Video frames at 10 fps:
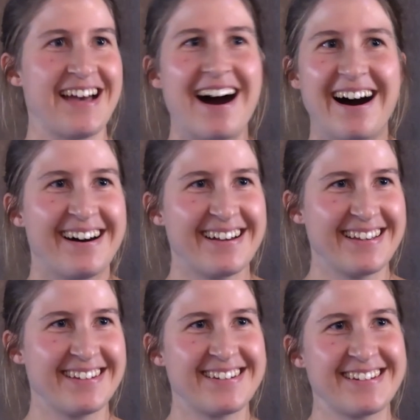R
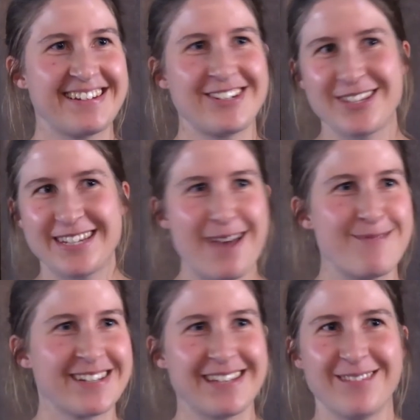and just
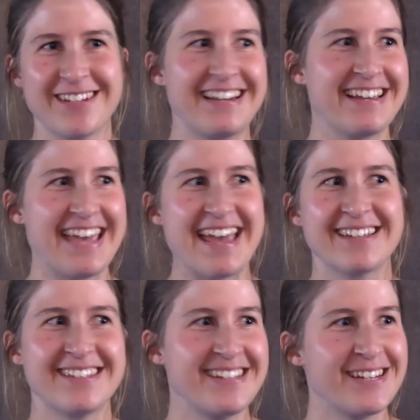typing something like
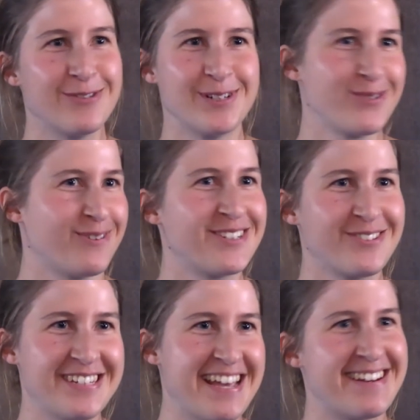x equals 1
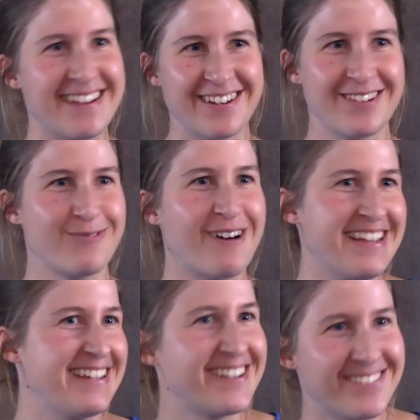to 10 and
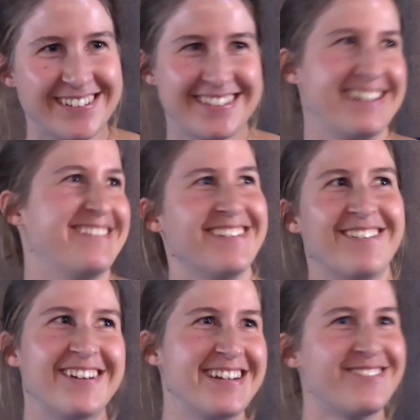y equals, I don't
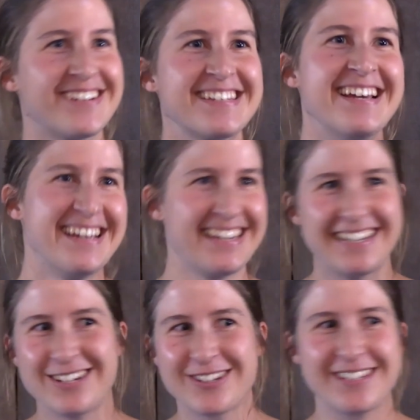know what it was, and
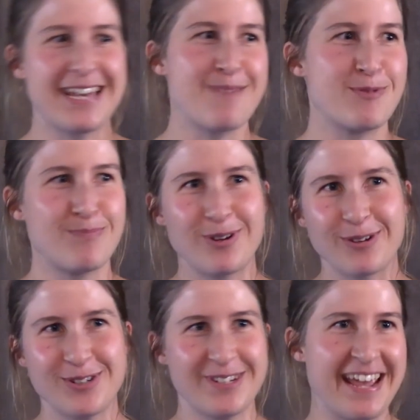then just typed
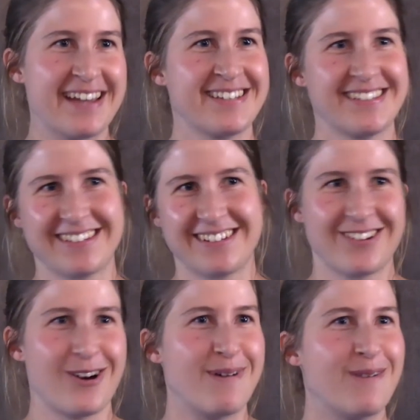plot x,
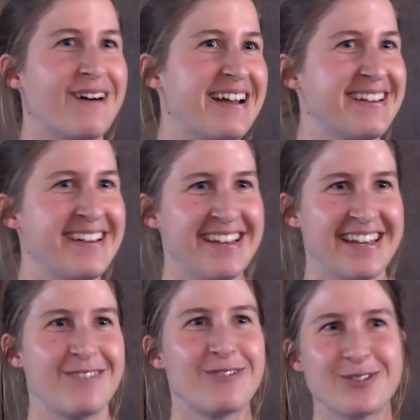y,
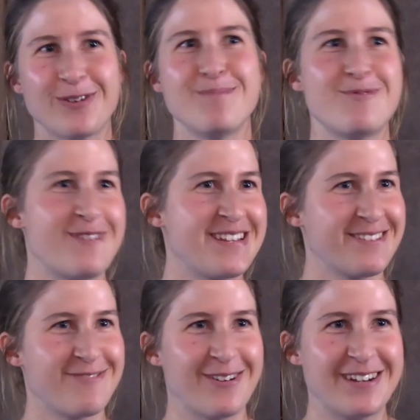and it was so
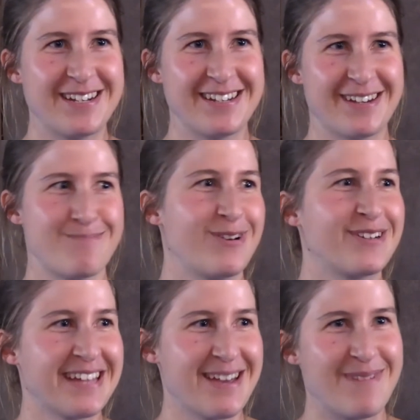impressive how that
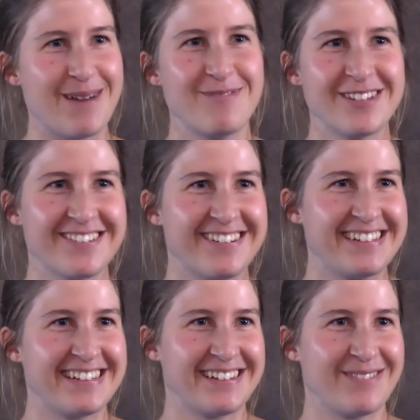plot came up with
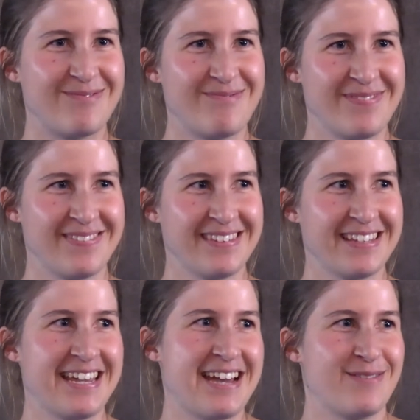all,
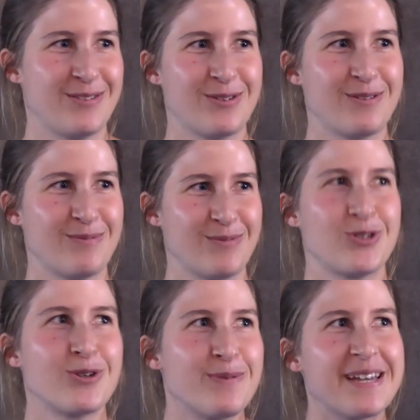
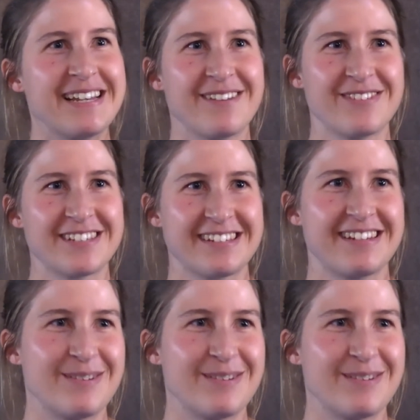so quickly, and was